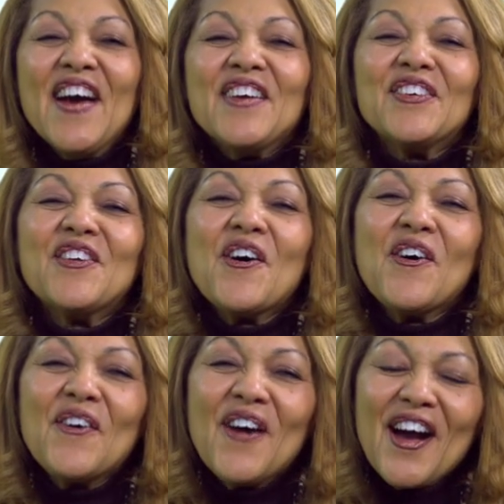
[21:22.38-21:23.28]
You
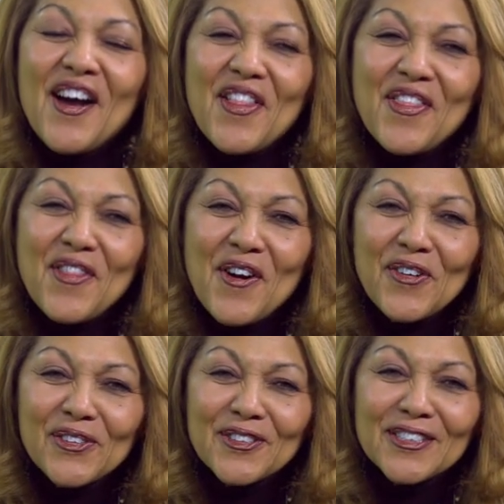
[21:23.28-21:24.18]
know,
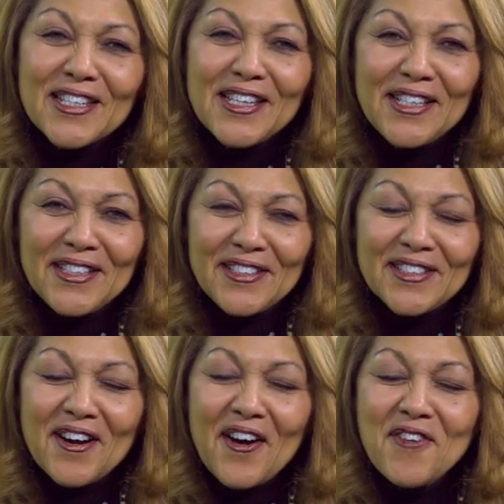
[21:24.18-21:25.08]
those
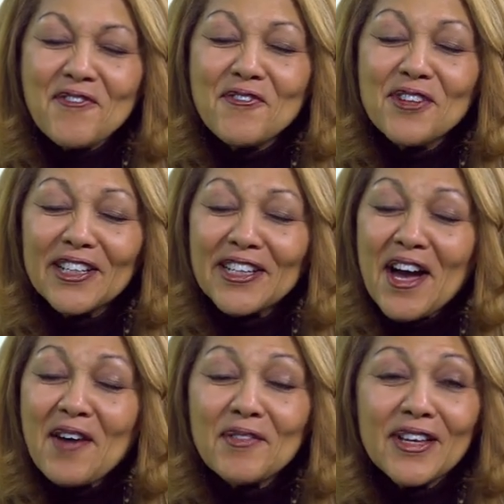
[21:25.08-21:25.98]
scenes are
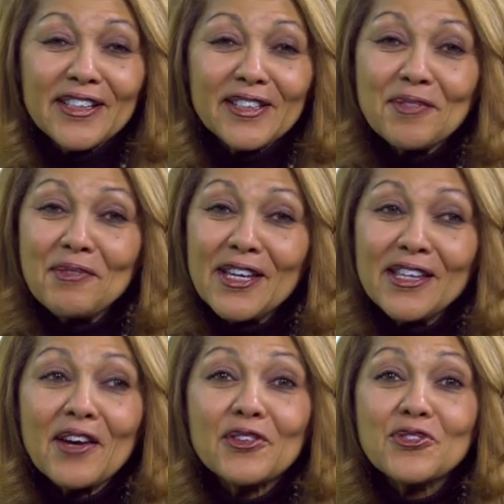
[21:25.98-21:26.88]
really, I mean, to me,
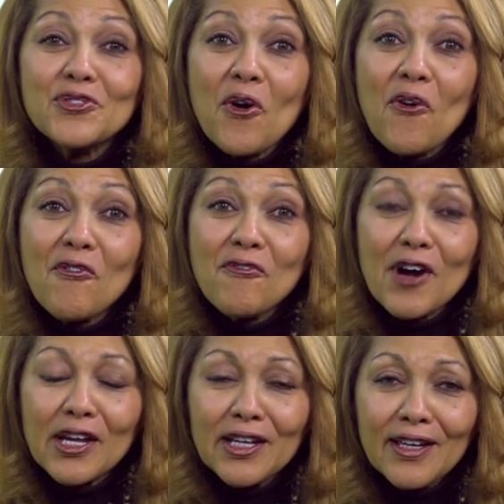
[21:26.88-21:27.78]
they're so
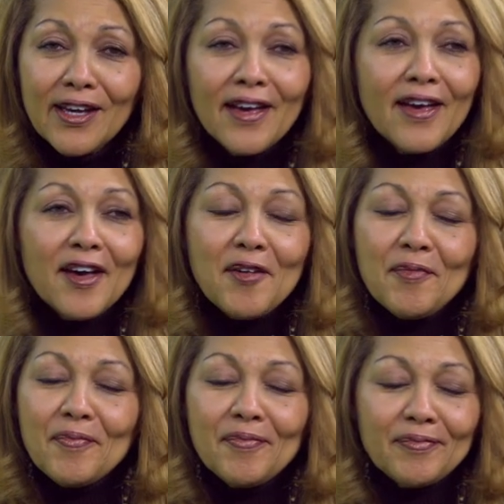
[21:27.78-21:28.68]
funny.
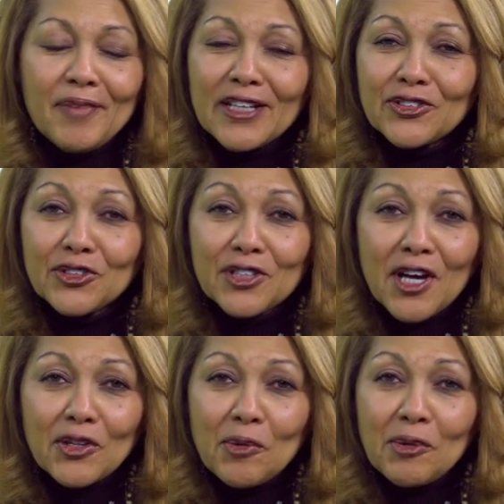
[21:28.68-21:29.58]
Pastor
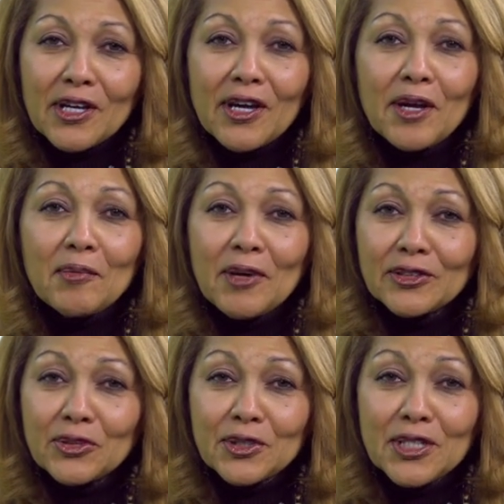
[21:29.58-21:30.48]
John Loma King,
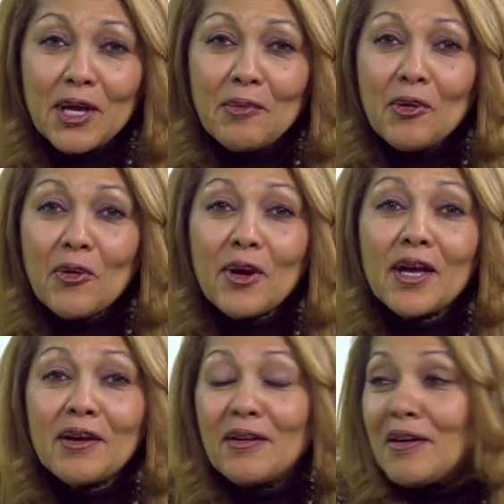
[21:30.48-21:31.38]
Pastor C.A.
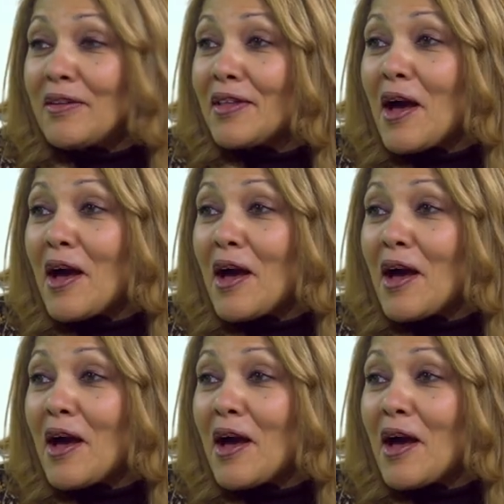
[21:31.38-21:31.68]
Murray, they